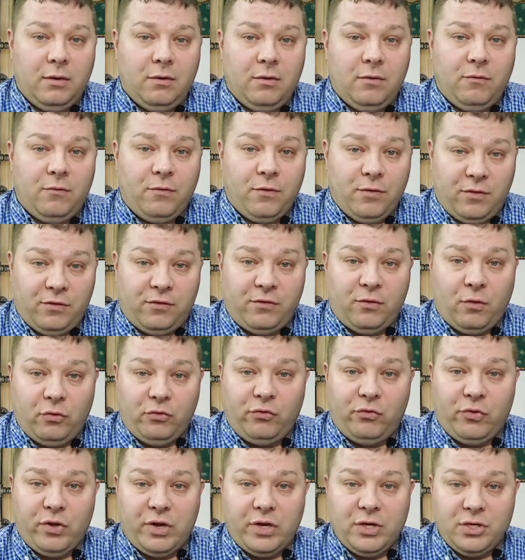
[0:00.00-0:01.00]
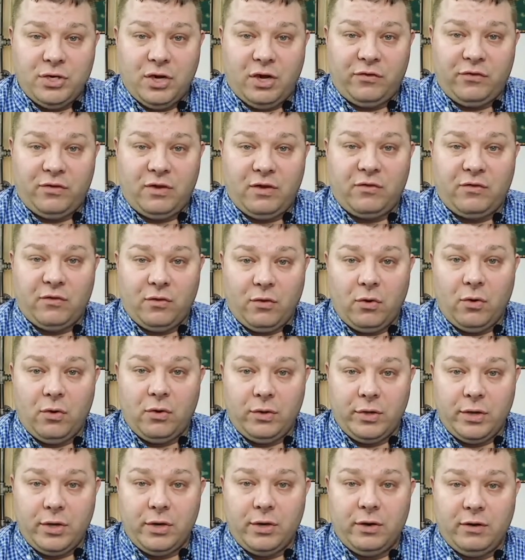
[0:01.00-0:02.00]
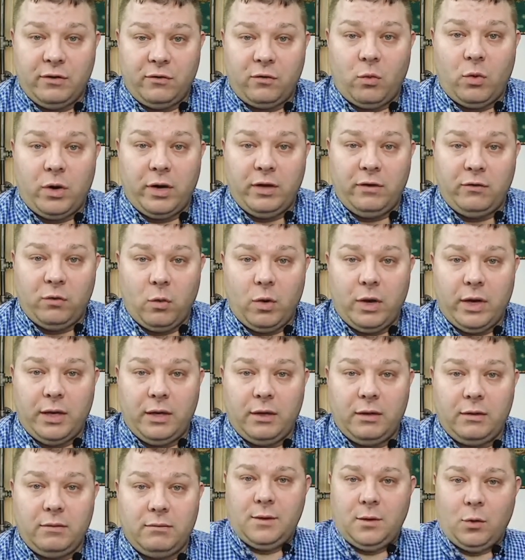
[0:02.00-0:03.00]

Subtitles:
for the social injustice earlier in 2020.